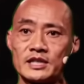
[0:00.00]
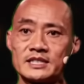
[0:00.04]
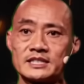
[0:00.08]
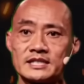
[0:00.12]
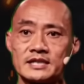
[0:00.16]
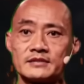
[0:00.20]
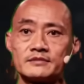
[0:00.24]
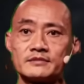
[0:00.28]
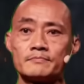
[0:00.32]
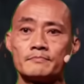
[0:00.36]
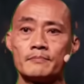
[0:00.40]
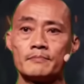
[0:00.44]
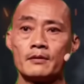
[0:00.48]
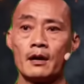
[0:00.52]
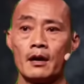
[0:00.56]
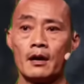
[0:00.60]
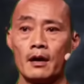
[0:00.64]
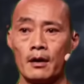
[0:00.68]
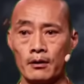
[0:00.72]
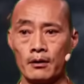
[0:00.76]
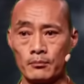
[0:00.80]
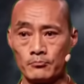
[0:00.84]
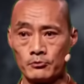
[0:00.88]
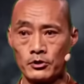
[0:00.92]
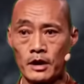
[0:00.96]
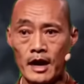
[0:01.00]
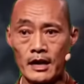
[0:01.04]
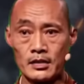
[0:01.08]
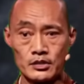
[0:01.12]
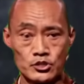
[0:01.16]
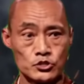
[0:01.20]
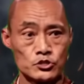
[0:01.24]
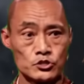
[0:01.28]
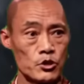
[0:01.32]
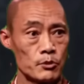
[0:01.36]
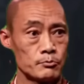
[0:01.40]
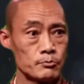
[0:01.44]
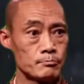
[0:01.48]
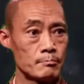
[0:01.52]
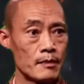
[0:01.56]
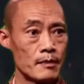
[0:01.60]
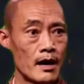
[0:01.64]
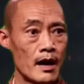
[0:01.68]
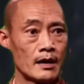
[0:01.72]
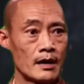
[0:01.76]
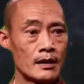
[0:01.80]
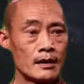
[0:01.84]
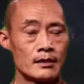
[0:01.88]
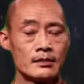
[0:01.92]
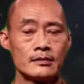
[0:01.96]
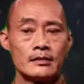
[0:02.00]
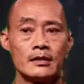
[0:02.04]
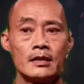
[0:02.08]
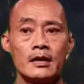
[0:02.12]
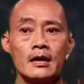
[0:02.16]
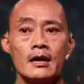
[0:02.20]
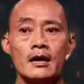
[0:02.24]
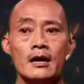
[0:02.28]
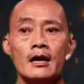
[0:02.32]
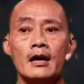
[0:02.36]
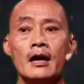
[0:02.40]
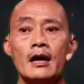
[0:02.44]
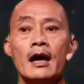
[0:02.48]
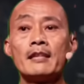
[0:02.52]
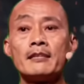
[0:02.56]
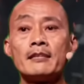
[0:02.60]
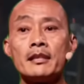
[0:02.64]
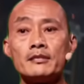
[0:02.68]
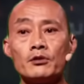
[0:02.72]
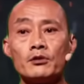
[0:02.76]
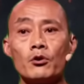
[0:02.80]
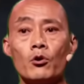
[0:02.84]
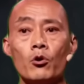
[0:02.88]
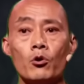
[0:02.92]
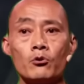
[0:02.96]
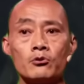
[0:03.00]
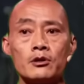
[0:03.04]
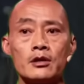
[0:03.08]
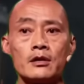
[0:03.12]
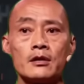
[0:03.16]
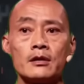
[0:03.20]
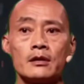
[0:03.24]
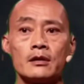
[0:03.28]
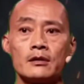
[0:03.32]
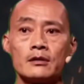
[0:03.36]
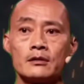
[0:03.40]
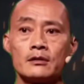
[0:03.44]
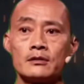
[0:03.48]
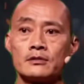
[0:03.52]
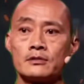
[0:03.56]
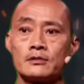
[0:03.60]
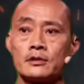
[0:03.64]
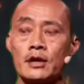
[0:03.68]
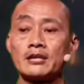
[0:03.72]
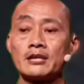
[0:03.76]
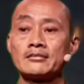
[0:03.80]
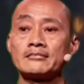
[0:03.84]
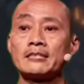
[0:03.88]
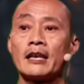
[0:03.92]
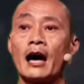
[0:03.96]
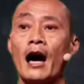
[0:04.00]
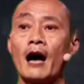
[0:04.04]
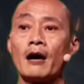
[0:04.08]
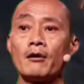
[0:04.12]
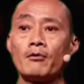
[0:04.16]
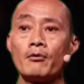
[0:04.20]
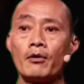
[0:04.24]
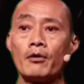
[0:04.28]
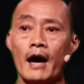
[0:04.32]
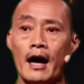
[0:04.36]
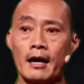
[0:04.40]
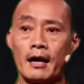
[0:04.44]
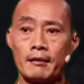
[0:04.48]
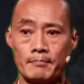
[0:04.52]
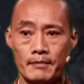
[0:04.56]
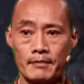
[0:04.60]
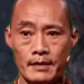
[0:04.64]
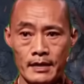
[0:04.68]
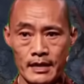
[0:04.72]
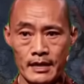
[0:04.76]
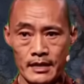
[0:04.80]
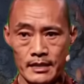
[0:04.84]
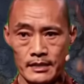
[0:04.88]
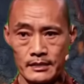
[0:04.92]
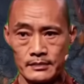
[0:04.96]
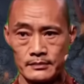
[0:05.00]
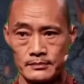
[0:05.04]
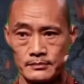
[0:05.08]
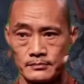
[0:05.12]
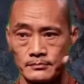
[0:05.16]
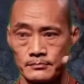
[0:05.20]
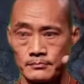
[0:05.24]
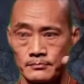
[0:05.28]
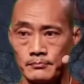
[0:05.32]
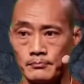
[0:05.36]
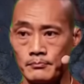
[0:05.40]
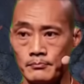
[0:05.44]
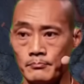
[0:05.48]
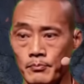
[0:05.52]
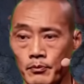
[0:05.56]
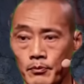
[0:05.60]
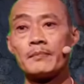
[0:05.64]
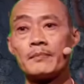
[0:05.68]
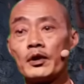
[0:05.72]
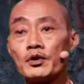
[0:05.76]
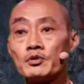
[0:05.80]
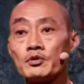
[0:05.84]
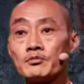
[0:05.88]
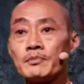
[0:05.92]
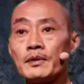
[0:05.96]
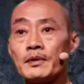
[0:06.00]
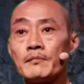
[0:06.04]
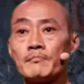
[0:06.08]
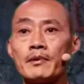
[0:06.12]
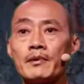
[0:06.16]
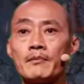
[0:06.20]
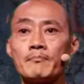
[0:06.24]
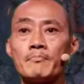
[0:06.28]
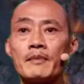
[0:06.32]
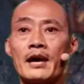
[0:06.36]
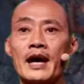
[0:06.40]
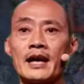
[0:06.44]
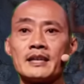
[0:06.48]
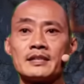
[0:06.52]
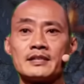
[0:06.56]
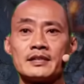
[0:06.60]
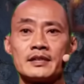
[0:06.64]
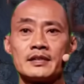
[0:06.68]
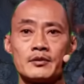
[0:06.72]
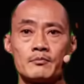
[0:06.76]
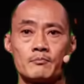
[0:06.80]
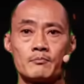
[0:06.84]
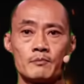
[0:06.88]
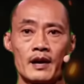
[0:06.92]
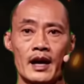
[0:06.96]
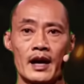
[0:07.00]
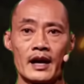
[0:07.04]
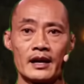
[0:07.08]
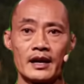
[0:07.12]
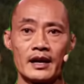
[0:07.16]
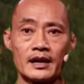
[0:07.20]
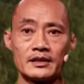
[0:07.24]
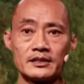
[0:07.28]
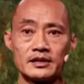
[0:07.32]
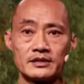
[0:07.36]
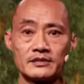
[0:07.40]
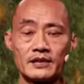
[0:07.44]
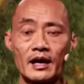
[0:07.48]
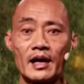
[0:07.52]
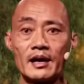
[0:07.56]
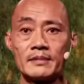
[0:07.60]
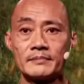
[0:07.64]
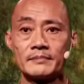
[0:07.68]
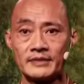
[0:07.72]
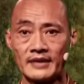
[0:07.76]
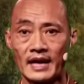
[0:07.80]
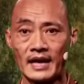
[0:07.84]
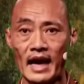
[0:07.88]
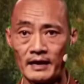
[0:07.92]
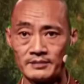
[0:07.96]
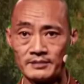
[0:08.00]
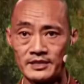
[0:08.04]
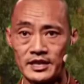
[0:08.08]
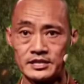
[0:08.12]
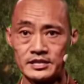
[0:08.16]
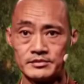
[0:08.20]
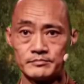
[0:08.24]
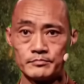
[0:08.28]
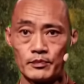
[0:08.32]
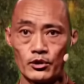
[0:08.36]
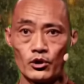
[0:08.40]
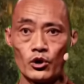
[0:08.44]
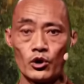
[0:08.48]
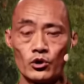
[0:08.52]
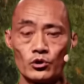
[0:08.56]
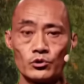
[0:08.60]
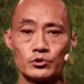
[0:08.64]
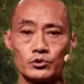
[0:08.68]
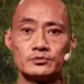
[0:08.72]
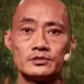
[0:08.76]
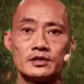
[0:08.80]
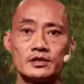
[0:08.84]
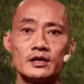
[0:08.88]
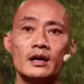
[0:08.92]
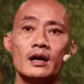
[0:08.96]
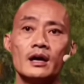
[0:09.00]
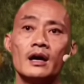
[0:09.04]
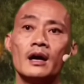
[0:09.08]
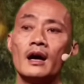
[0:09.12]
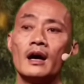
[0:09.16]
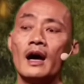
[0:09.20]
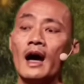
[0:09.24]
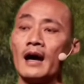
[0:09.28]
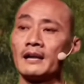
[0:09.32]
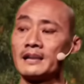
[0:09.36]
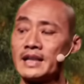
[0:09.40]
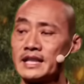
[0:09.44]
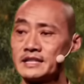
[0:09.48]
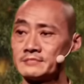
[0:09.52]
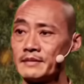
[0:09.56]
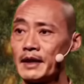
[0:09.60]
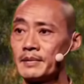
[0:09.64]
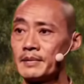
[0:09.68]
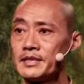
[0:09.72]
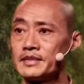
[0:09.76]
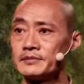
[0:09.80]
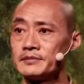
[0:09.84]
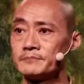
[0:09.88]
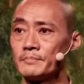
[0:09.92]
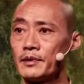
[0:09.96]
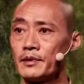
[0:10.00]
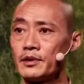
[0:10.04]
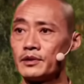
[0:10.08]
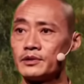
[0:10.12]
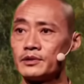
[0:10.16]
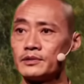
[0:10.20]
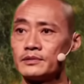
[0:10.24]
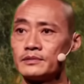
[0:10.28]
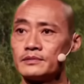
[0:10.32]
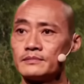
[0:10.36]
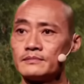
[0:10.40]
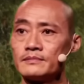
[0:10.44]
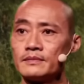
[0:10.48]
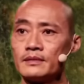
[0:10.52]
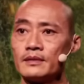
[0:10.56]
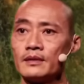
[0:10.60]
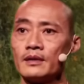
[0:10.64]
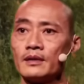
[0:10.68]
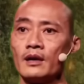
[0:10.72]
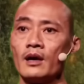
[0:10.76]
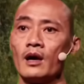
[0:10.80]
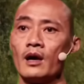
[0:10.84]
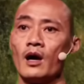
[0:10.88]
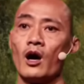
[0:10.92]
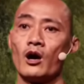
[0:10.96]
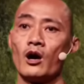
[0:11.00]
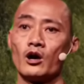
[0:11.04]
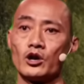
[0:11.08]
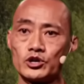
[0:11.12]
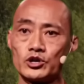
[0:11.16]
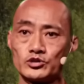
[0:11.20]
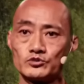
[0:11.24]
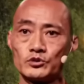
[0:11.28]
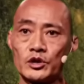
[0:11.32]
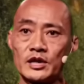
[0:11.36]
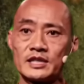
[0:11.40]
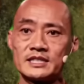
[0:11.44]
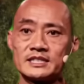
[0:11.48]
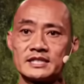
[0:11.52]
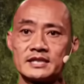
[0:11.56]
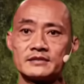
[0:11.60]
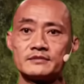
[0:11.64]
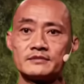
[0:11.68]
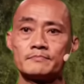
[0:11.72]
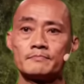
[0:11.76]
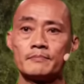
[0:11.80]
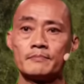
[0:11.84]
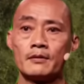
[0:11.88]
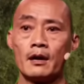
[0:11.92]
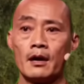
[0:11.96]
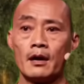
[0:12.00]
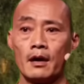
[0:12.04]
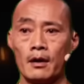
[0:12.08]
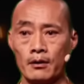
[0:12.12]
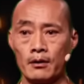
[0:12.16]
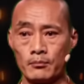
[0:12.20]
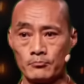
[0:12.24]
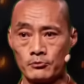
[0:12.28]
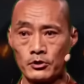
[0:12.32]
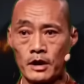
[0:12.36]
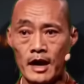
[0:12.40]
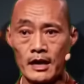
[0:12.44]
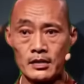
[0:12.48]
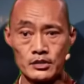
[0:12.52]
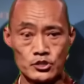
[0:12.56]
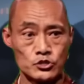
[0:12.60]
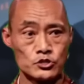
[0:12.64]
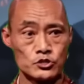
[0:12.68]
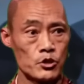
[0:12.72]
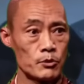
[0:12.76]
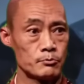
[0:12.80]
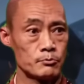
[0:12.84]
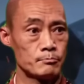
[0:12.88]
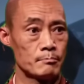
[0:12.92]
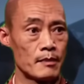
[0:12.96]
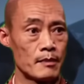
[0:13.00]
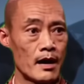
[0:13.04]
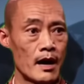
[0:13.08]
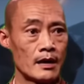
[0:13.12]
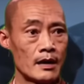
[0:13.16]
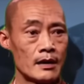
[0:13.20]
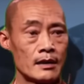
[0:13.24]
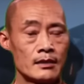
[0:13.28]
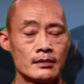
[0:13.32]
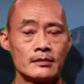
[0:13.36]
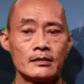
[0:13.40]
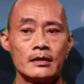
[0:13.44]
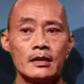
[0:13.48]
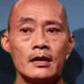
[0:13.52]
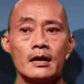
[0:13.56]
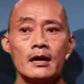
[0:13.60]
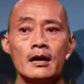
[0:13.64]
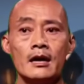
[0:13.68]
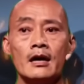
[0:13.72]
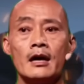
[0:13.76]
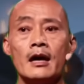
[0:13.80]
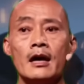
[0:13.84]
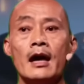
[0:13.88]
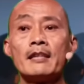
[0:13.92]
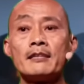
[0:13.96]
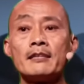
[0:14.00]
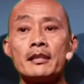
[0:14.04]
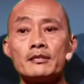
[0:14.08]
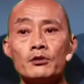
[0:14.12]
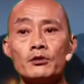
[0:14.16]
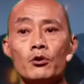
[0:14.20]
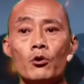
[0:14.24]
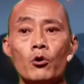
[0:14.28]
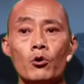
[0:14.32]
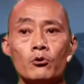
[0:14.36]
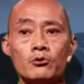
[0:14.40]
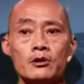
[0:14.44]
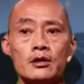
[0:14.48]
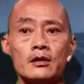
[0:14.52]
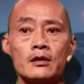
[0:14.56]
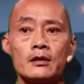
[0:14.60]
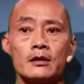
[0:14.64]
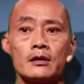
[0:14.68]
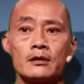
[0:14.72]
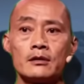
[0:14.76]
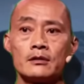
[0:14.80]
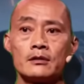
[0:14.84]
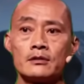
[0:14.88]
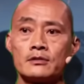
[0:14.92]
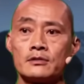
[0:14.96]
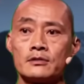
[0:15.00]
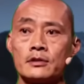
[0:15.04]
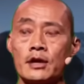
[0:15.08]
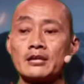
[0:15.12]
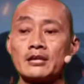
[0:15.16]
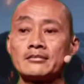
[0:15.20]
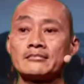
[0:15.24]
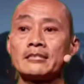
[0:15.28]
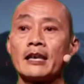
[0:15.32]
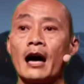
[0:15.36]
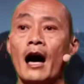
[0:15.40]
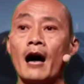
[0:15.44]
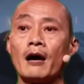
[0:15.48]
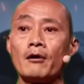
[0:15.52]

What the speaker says: them to feel whole. That's the paradox. When you stop needing to be chosen, you become the choice. When you stop trying to prove you're worthy, people start treating you like you are. When you stop bending to be loved, you start attracting people who love your shape as it stands.